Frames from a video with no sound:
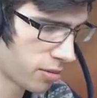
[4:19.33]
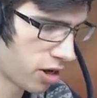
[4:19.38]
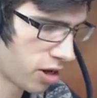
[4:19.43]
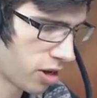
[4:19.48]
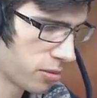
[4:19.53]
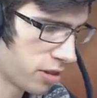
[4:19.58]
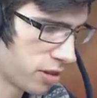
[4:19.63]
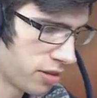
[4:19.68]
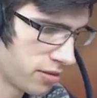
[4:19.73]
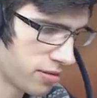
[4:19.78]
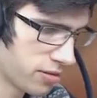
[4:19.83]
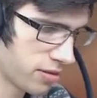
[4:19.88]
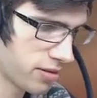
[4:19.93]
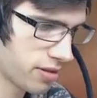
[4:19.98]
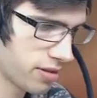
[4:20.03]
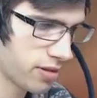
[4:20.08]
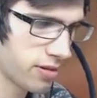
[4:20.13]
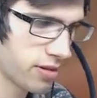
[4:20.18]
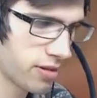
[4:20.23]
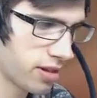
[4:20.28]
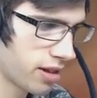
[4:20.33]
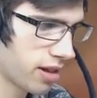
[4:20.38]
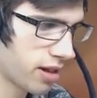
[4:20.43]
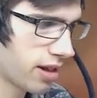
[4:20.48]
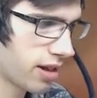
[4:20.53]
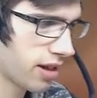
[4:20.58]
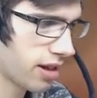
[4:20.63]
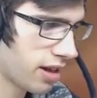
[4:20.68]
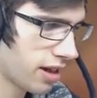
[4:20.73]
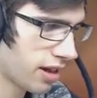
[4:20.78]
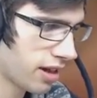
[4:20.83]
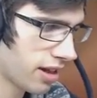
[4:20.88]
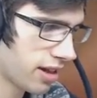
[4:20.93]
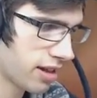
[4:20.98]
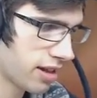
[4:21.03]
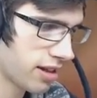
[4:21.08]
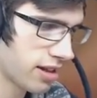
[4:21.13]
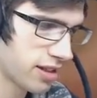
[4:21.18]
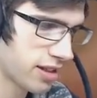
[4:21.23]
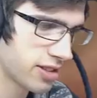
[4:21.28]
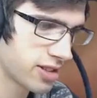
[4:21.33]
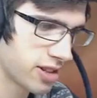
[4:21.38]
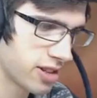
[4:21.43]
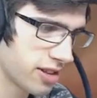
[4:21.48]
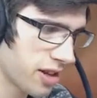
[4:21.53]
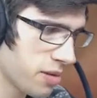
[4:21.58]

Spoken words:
at the moment. So